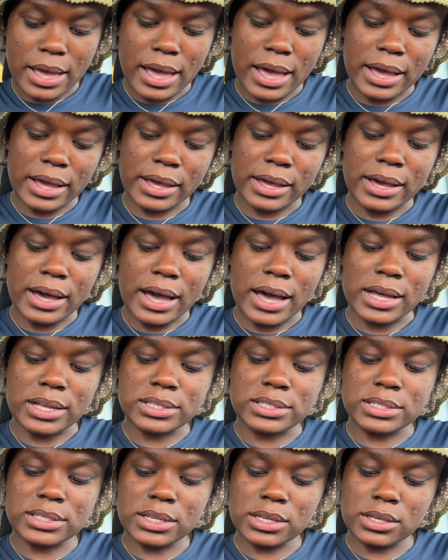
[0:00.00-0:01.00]
I
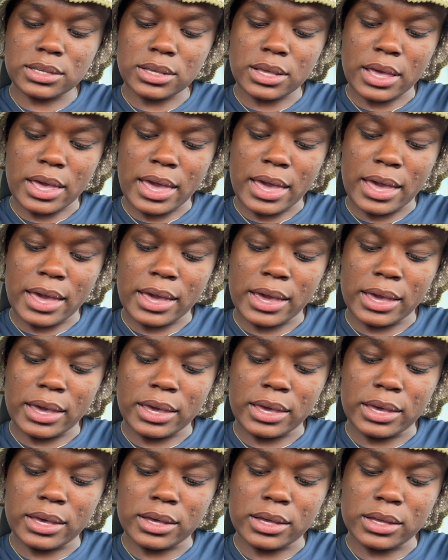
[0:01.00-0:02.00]
got
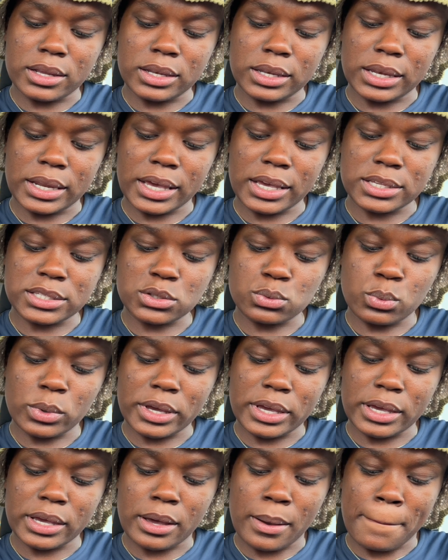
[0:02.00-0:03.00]
a lace
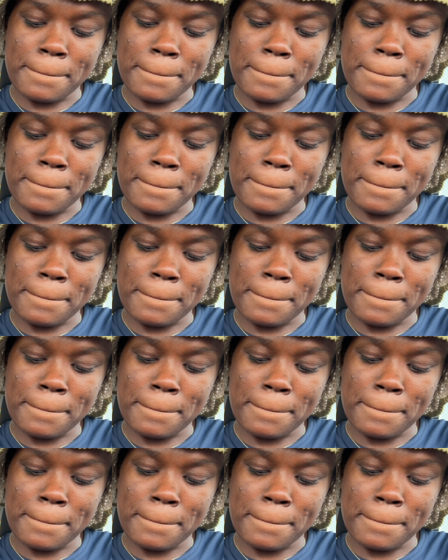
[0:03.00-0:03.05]
wig